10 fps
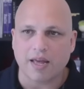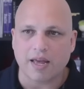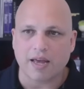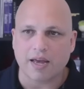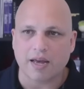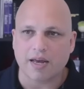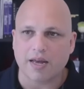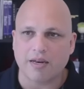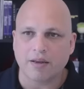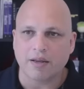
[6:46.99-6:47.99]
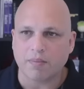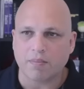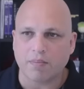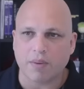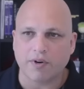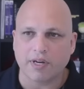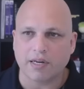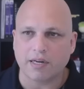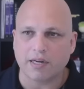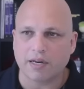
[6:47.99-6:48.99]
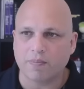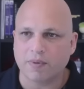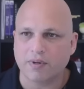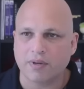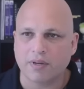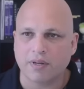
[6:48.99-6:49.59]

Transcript: and memory cleanup.